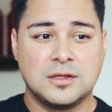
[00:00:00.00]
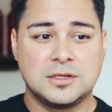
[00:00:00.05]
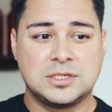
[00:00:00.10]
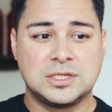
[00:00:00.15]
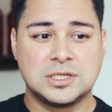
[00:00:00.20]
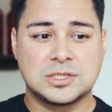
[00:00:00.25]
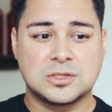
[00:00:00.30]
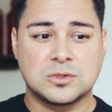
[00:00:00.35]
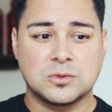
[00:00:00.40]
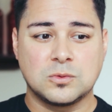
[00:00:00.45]

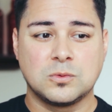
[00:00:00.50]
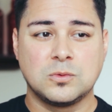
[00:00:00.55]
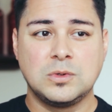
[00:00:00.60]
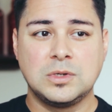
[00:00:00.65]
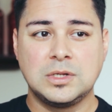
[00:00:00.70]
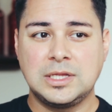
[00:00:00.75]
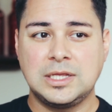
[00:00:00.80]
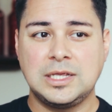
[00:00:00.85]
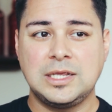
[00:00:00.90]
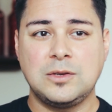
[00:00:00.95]
just
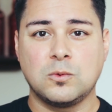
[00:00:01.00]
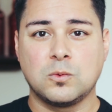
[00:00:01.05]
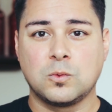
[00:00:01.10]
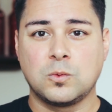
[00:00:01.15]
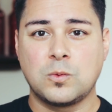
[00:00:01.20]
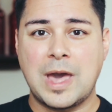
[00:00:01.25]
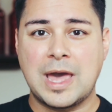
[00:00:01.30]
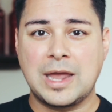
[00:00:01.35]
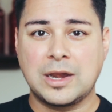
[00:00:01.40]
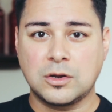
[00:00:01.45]
really
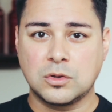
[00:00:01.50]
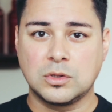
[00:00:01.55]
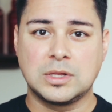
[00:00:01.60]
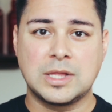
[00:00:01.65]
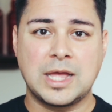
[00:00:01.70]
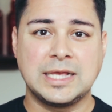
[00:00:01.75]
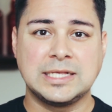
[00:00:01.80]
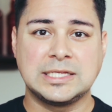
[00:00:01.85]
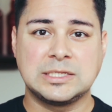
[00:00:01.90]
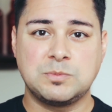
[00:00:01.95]

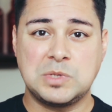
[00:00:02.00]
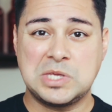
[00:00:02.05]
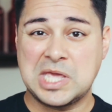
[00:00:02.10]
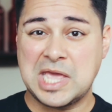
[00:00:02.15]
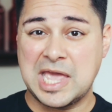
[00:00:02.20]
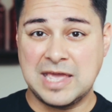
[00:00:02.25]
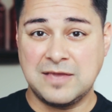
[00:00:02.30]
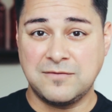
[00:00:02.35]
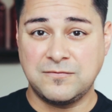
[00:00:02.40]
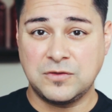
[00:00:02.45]
radicalized
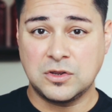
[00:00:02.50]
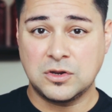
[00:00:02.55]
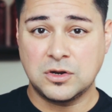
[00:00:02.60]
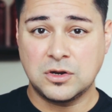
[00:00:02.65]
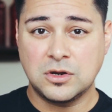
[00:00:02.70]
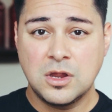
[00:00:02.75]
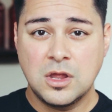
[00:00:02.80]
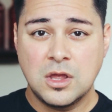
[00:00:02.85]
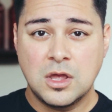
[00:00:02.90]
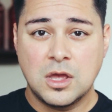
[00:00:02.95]

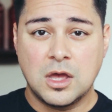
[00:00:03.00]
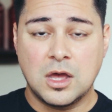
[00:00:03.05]
behavior